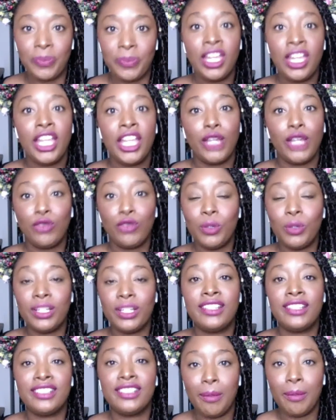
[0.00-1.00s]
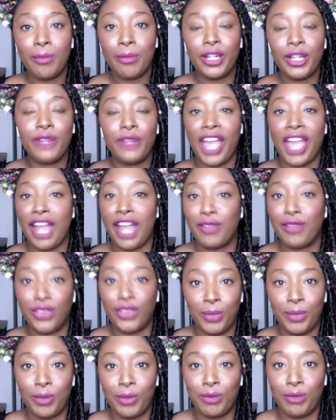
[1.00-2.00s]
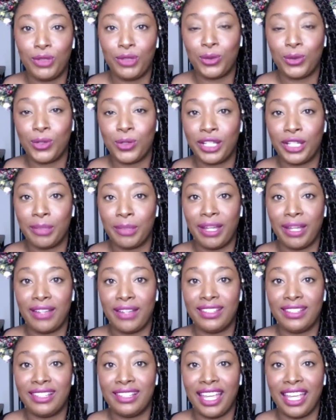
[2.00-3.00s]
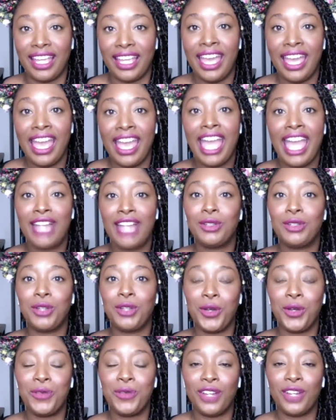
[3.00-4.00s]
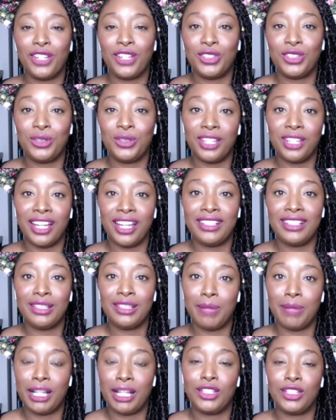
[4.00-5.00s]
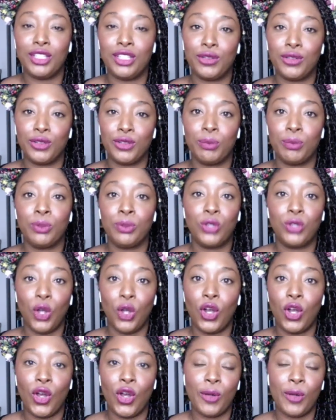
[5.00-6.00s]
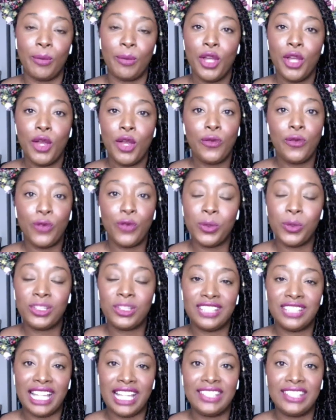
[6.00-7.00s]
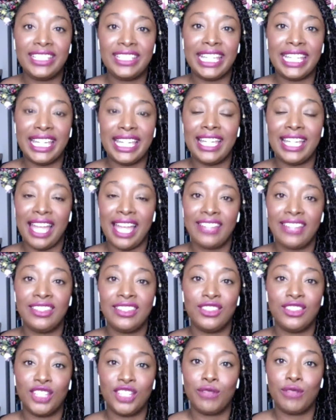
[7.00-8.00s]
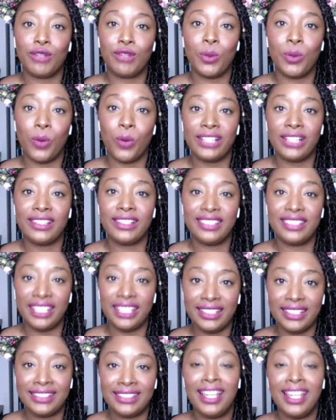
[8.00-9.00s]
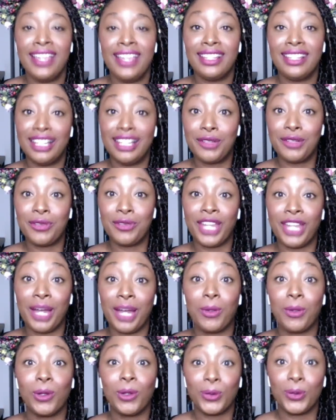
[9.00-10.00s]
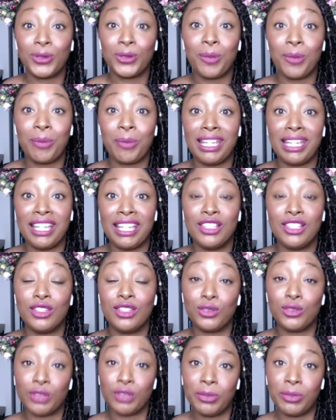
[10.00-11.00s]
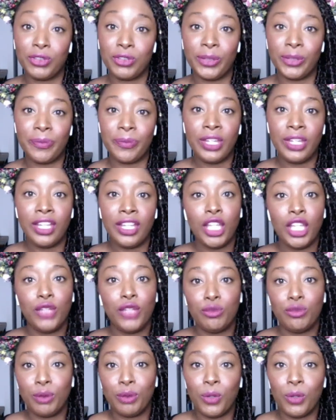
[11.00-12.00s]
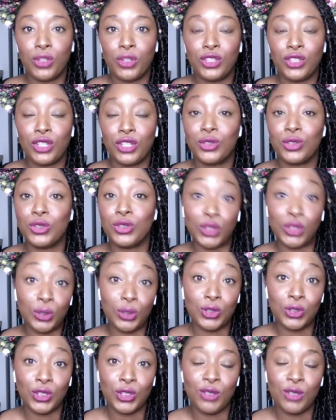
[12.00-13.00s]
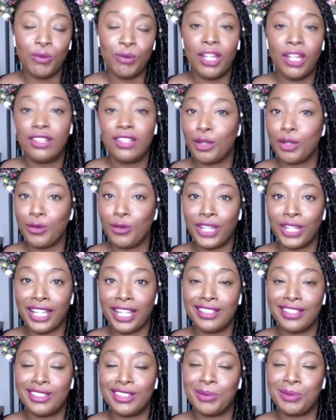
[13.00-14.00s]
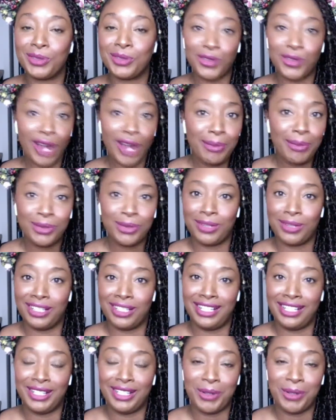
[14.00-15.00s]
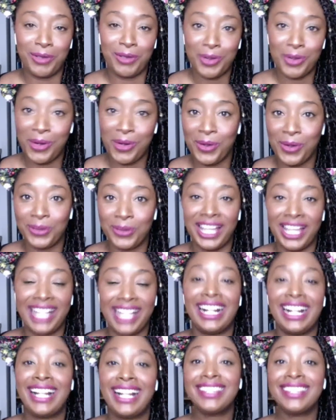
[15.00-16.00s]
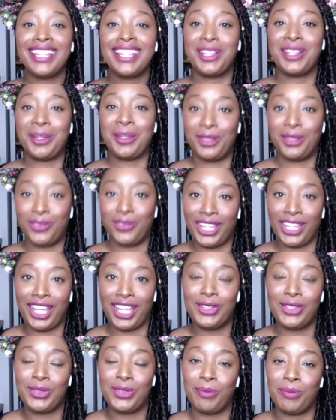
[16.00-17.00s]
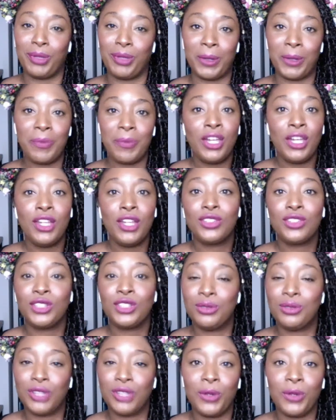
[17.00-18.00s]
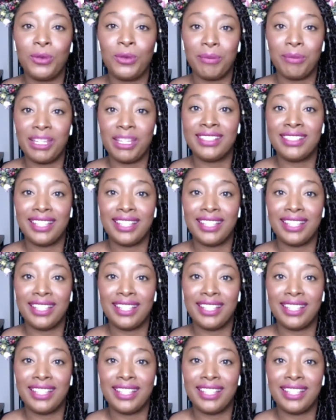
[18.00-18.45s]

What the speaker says: If you want a summary of everything we've been talking about today, head on over to unitedmelaningroup.com/ES016. The link for that will also be in the description. If you've been watching us on YouTube, don't forget to subscribe to our channel, of course, and click that notification bell so you don't miss a